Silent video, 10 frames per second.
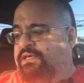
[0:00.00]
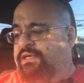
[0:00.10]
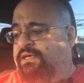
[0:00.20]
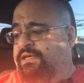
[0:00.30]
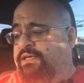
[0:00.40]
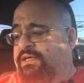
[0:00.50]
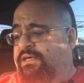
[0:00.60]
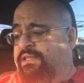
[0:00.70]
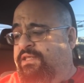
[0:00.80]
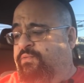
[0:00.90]

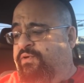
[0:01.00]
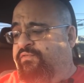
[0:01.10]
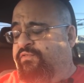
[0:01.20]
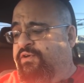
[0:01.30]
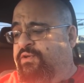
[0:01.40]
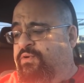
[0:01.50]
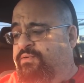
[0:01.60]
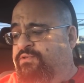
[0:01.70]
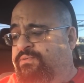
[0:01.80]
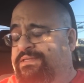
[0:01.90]
And they went for
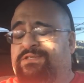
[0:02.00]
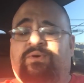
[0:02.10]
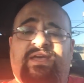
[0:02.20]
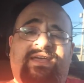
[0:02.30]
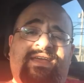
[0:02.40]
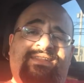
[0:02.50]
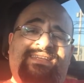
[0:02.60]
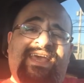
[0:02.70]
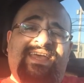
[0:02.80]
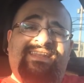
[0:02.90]
anywhere between $10
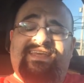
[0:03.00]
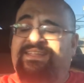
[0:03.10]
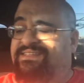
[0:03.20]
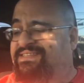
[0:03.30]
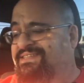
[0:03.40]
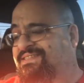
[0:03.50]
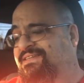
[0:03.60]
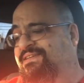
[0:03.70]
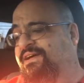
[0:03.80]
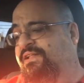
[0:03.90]
and
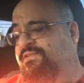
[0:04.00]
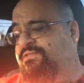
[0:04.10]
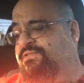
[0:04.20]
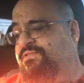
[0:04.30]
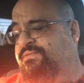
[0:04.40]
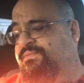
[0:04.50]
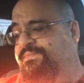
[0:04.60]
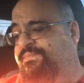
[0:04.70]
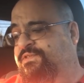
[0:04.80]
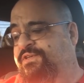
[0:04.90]
$16.
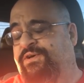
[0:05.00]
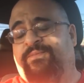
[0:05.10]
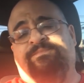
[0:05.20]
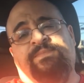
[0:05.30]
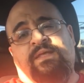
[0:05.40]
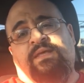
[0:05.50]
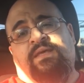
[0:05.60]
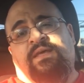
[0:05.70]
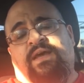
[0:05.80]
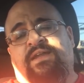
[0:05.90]
So
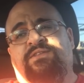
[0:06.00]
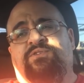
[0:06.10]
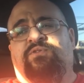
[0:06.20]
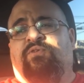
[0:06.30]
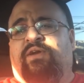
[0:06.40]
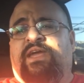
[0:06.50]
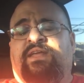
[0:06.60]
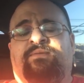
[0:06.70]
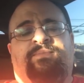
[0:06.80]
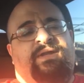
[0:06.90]
I didn't do
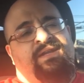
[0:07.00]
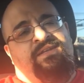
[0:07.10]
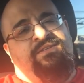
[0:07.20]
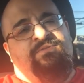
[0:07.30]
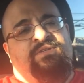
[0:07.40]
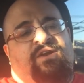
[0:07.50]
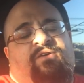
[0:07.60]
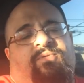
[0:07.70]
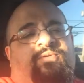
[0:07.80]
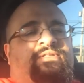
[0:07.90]
great, but I didn't do terrible.